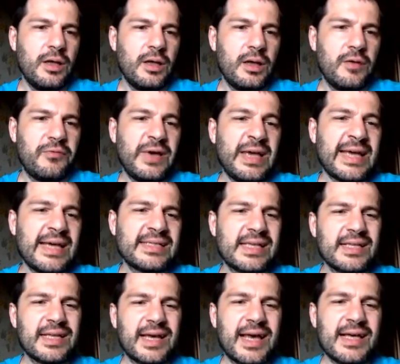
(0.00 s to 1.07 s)

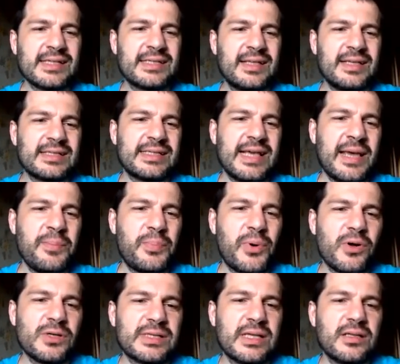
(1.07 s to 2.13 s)
fakeAsync has the same
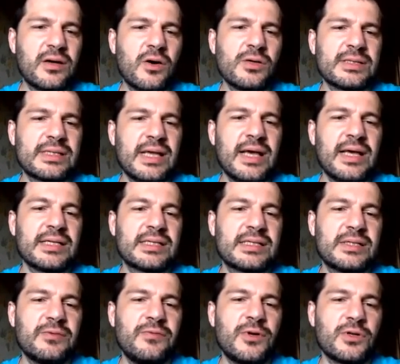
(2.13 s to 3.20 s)
pros and cons as
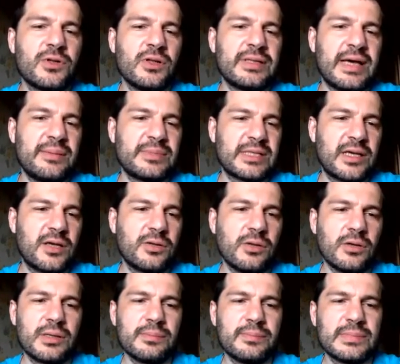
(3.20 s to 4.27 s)
virtual time
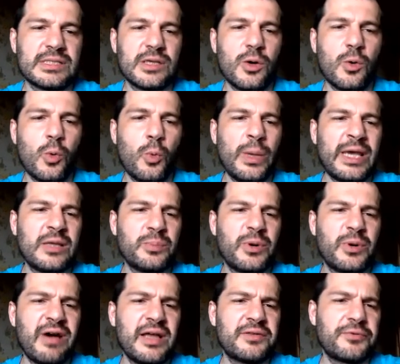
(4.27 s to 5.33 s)
scheduler. So we can
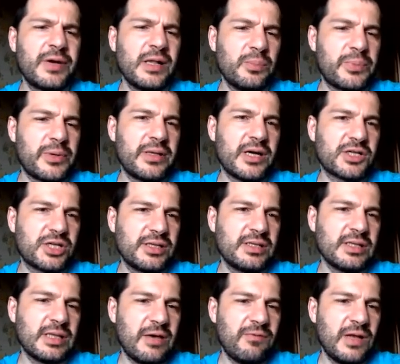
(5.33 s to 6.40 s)
provide real production
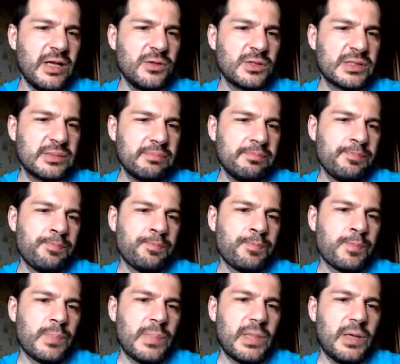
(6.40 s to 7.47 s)
delay values.
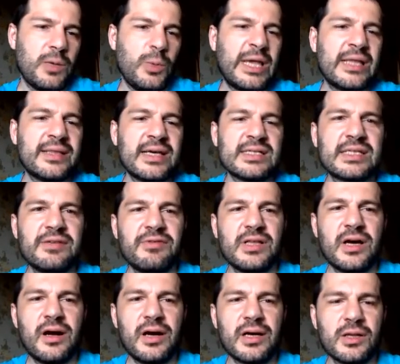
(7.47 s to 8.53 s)
We can test even
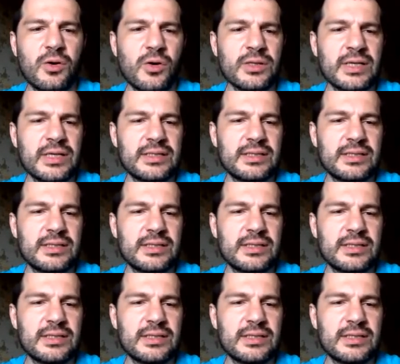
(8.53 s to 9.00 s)
hard-coded